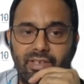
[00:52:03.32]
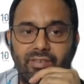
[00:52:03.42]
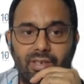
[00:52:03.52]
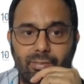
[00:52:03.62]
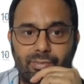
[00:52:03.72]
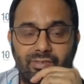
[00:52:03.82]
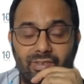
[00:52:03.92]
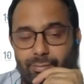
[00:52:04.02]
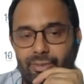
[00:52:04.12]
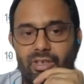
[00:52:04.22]

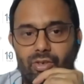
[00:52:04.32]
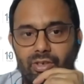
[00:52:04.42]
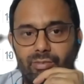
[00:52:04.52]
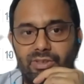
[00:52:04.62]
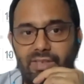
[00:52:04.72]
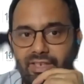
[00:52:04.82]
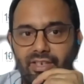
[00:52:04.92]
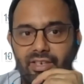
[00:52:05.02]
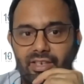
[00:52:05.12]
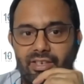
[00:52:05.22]
developing economies like
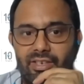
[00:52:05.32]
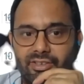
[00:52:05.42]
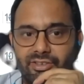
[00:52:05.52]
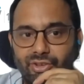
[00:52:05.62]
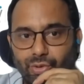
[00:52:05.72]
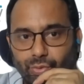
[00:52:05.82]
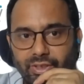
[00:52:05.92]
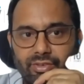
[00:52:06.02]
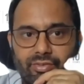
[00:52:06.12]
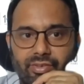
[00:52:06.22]
India, it is
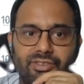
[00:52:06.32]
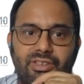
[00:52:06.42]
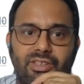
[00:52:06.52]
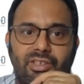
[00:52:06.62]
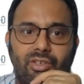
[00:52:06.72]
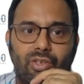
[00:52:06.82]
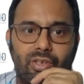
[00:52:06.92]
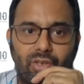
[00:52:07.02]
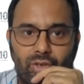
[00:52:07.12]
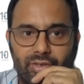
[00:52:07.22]
during transit
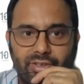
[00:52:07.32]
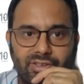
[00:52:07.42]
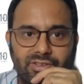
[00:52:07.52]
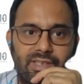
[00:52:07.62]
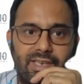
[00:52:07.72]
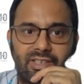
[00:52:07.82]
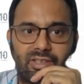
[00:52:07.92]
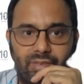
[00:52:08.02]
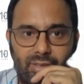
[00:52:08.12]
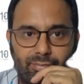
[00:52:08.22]
or it is at the
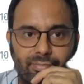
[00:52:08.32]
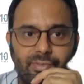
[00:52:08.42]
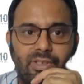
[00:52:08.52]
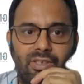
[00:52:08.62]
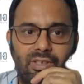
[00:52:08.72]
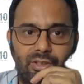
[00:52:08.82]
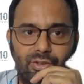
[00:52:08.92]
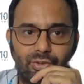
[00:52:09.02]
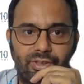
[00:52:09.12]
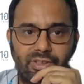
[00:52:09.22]
farm.
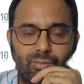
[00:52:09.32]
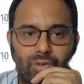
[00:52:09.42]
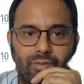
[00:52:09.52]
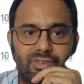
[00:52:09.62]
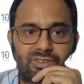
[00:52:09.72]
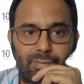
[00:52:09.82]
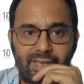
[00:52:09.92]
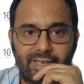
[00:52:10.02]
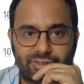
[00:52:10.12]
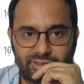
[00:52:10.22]
So it is more of a
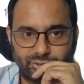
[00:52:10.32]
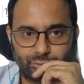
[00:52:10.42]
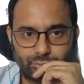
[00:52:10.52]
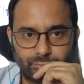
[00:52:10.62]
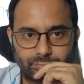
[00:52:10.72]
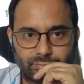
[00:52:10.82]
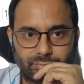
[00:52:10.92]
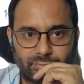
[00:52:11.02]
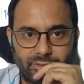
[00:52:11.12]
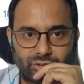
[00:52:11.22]
supply chain issue.
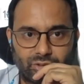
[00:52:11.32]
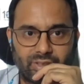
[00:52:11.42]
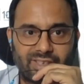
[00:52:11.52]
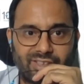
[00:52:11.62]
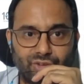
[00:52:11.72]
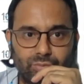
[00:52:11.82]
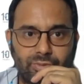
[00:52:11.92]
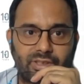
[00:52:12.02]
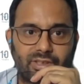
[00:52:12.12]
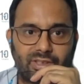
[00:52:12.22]
It's not a
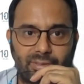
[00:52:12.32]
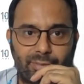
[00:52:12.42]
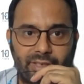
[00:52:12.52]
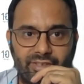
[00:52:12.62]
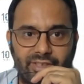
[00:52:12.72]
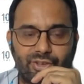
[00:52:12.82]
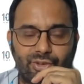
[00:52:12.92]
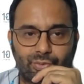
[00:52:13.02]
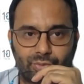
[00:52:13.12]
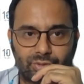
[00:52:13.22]
consumer behavior
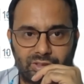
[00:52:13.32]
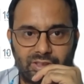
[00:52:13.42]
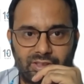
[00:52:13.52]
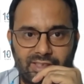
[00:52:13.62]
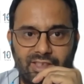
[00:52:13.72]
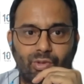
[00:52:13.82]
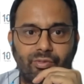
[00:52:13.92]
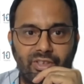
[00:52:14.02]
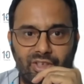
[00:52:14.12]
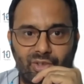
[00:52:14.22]
issue. That is what
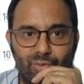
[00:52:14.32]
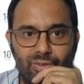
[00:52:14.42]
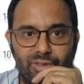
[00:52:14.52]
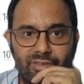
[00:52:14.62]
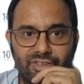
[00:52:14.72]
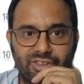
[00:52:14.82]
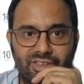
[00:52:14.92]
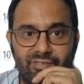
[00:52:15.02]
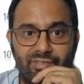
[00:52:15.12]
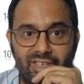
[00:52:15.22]
we need to be
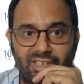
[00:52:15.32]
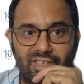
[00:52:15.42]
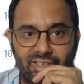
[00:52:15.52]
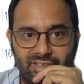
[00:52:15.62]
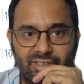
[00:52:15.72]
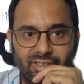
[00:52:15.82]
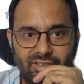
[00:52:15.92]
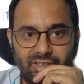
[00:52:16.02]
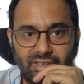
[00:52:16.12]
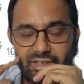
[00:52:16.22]
differentiating very clearly.
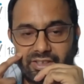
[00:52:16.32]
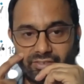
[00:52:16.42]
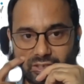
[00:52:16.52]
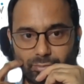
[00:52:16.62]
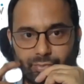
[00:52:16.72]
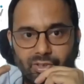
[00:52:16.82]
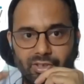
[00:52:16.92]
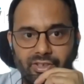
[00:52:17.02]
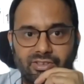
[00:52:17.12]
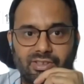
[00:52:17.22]
In the developed world,
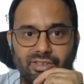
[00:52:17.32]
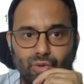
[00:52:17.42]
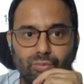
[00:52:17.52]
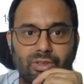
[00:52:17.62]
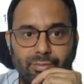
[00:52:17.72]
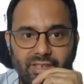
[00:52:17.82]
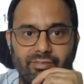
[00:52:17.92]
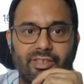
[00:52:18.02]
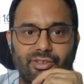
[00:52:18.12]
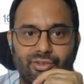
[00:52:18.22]
it is consumer
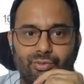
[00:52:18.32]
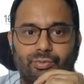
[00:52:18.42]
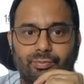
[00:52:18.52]
behavior issue.